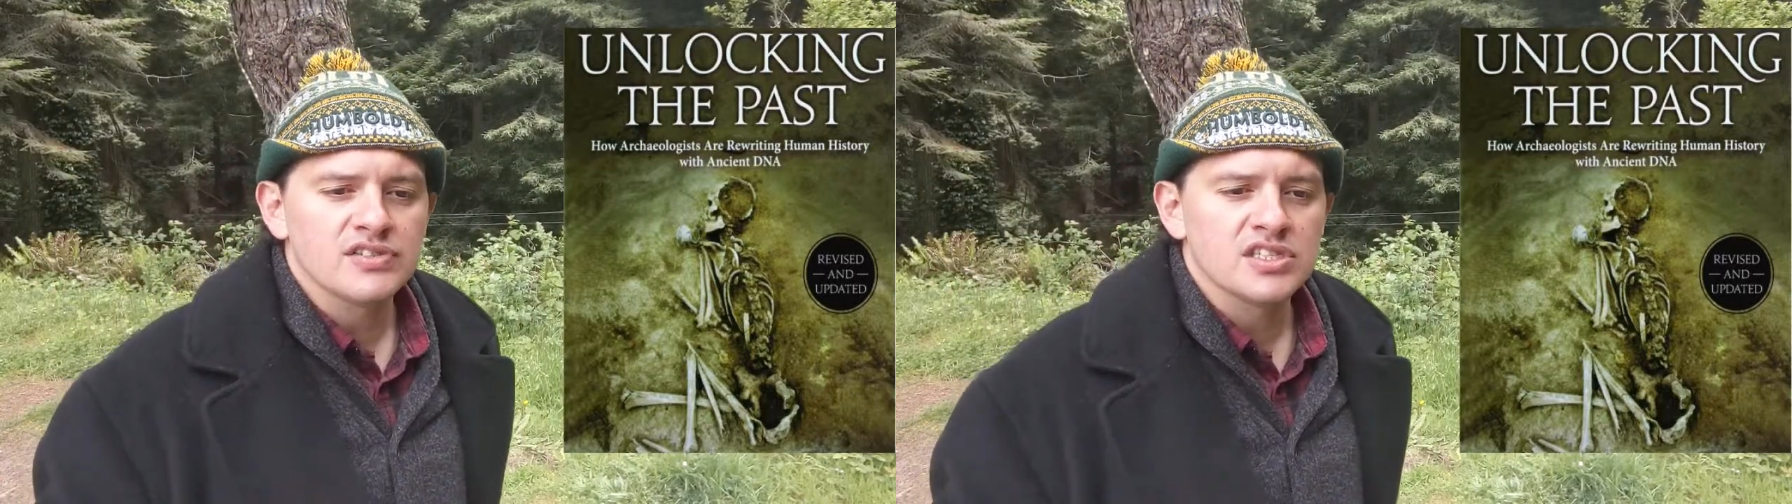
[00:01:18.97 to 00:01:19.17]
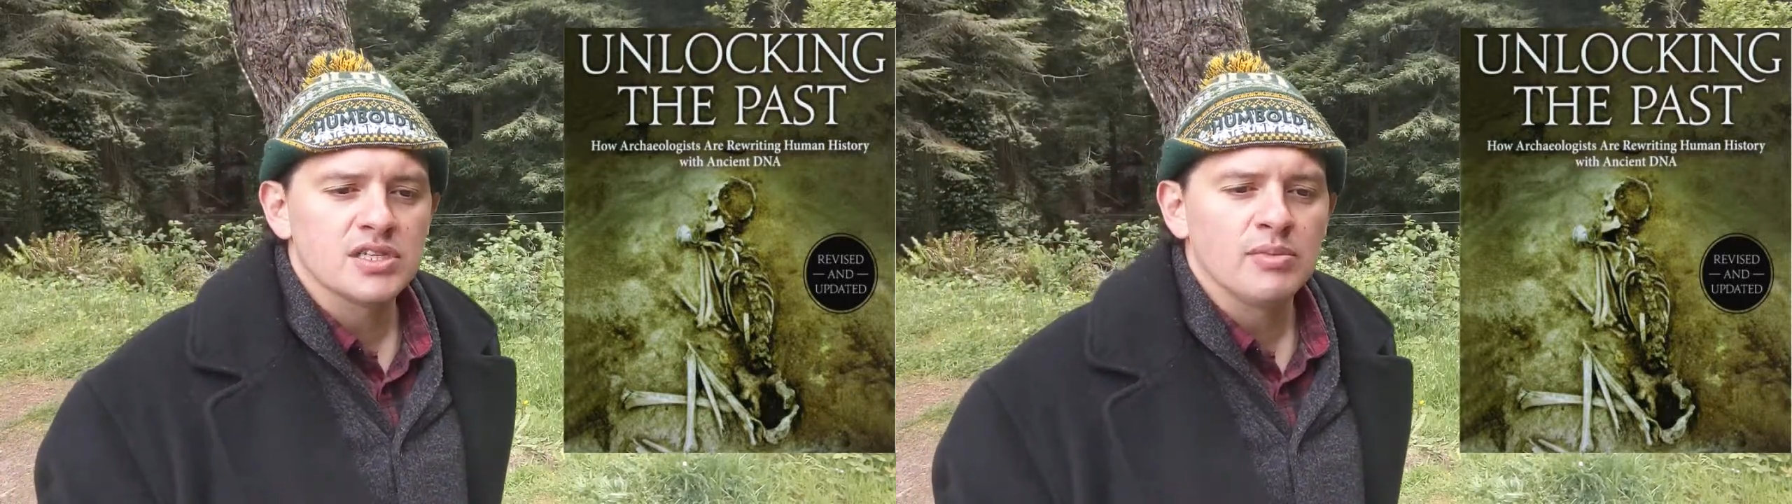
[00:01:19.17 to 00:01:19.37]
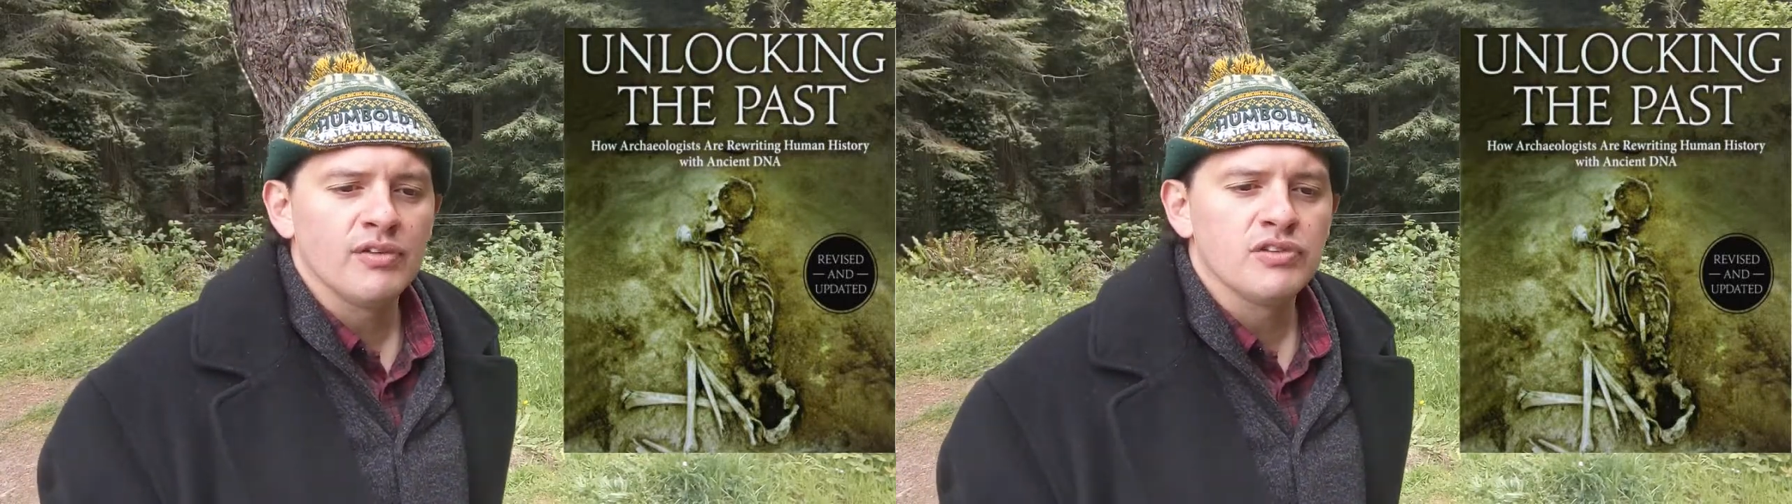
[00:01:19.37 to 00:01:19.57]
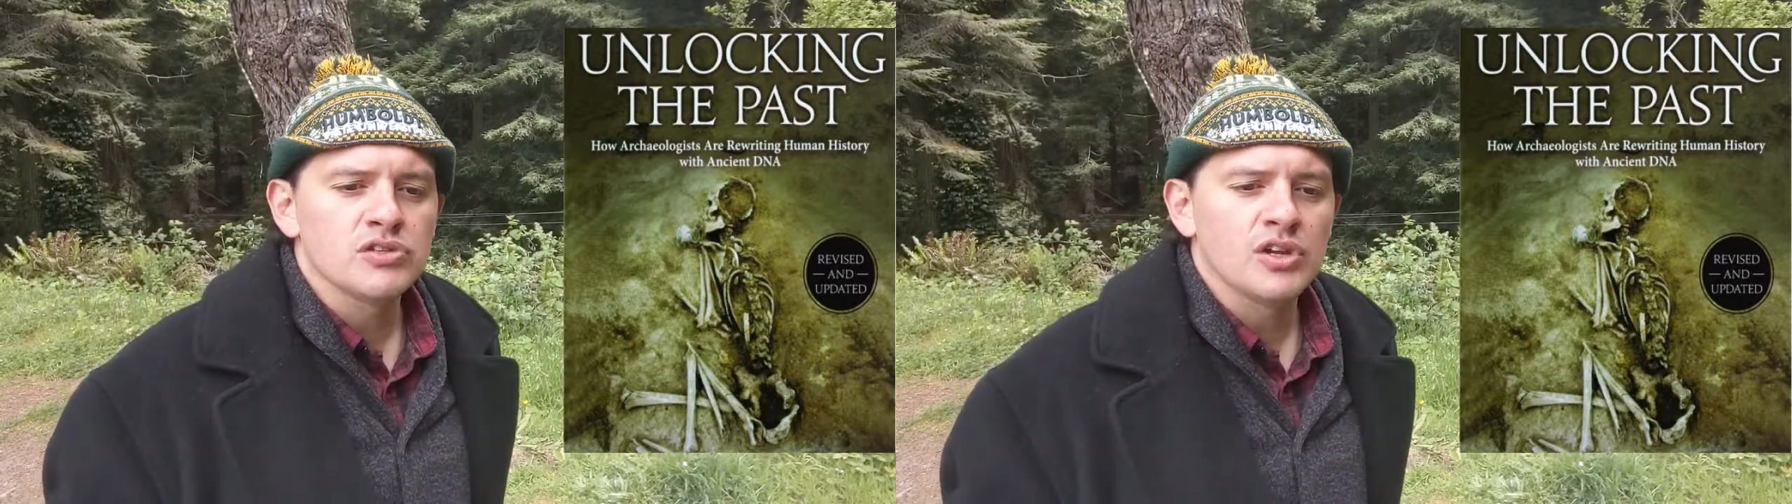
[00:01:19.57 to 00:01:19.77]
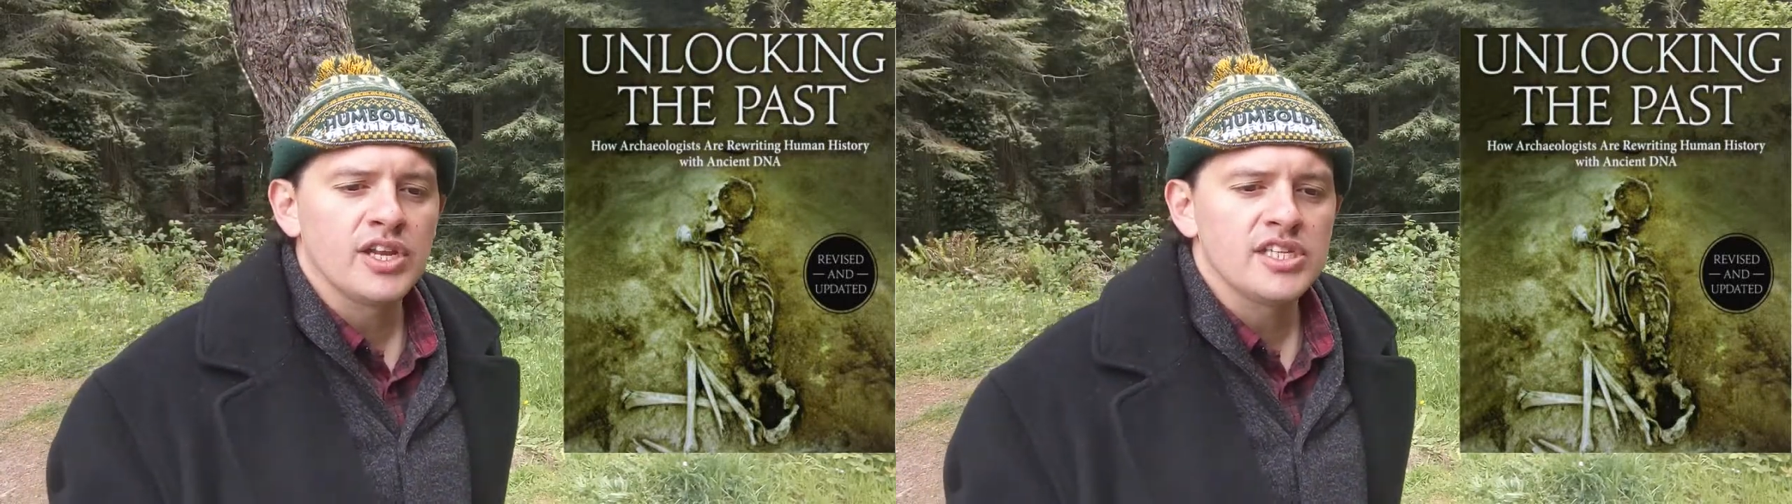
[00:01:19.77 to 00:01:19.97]
system system of
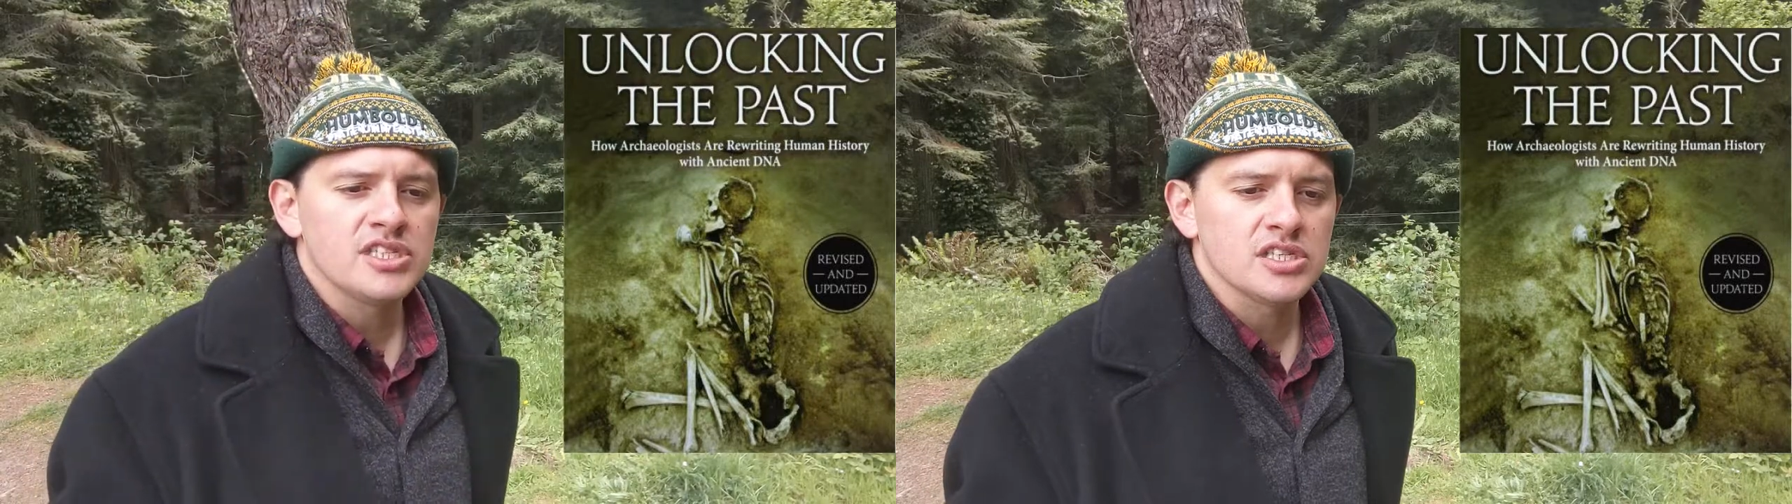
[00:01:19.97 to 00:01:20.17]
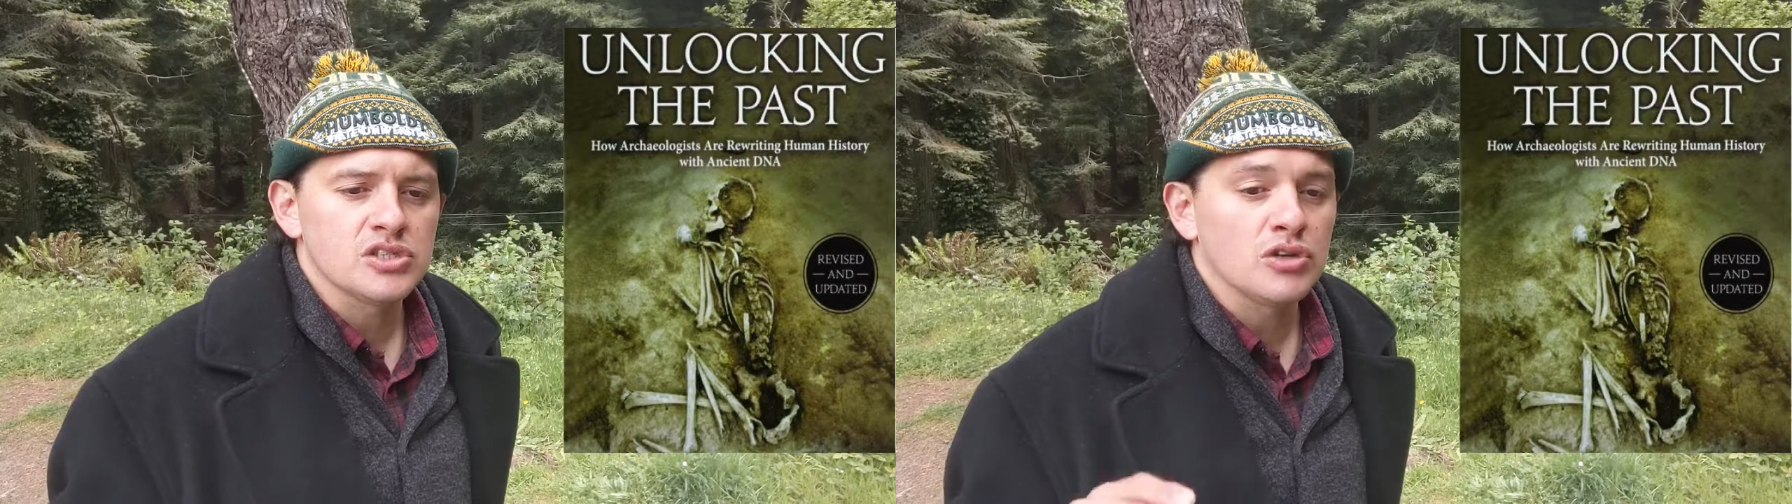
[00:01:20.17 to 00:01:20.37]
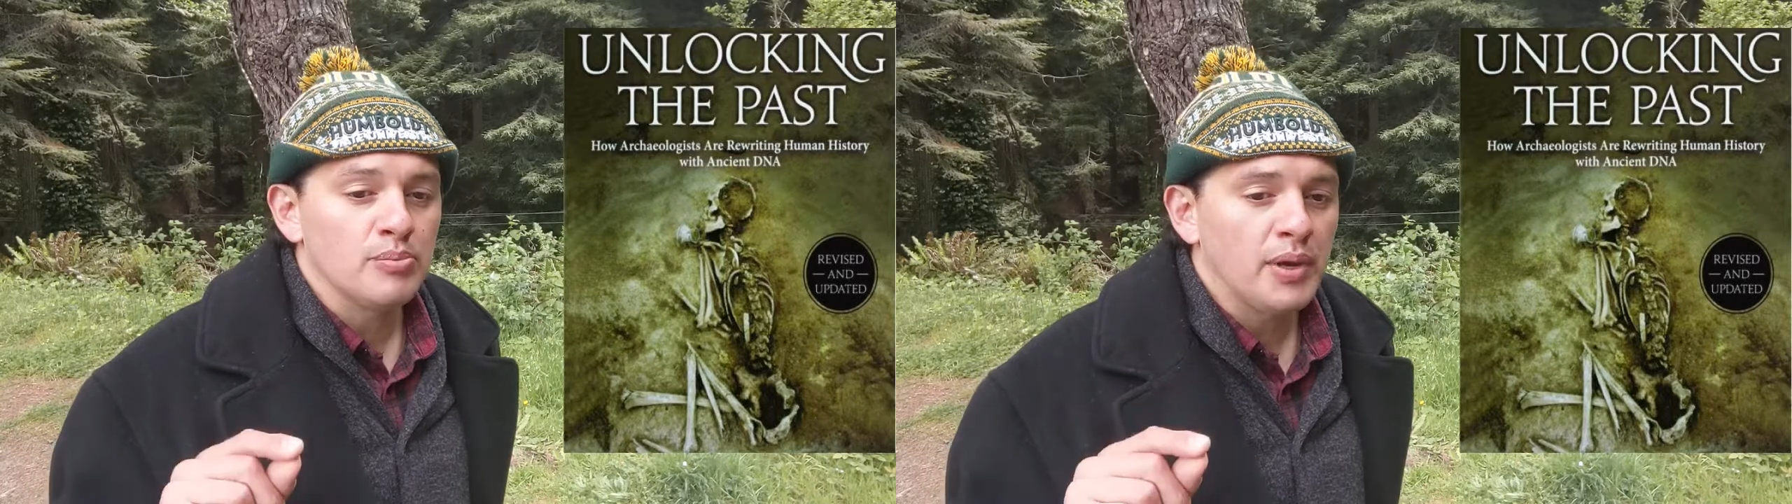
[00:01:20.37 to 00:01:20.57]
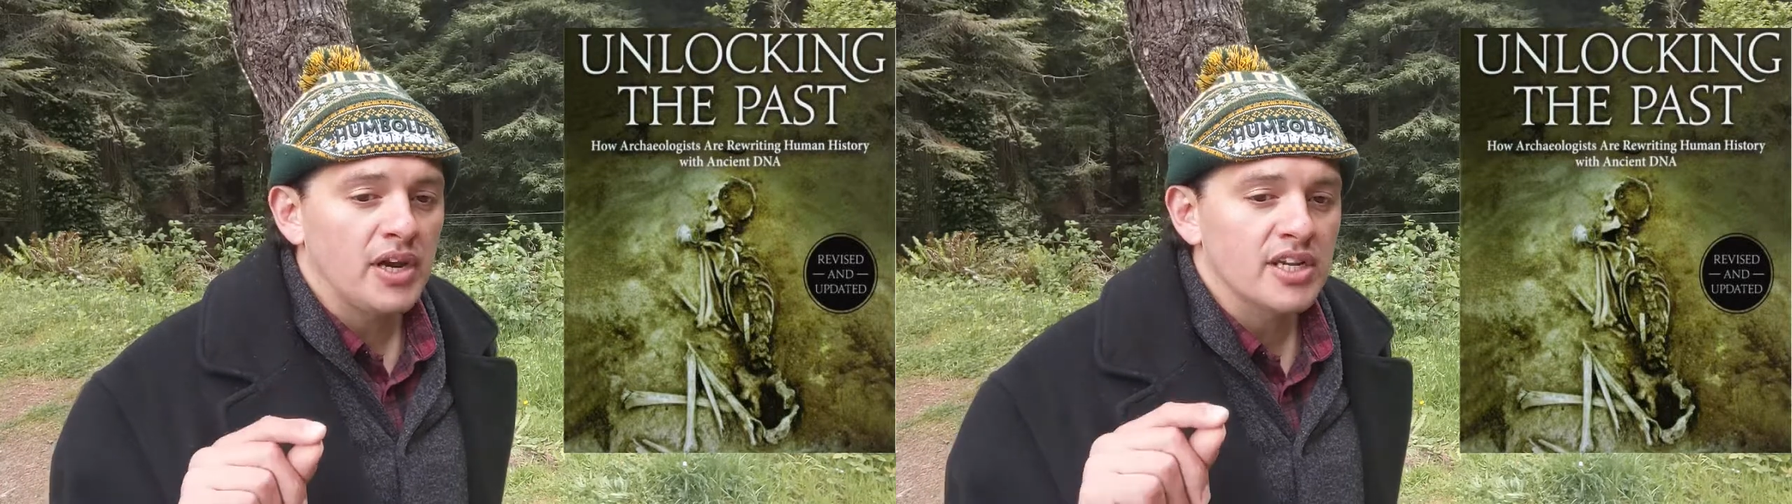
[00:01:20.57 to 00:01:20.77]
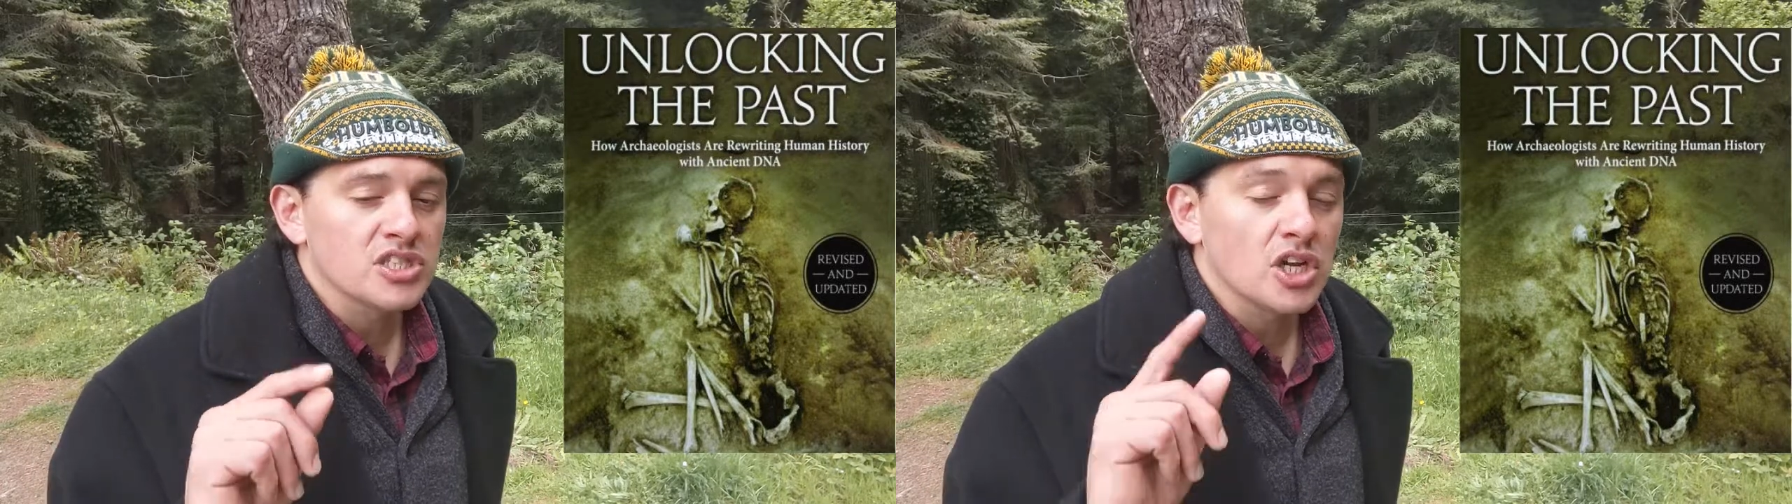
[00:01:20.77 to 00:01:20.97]
Luzonensis to compare against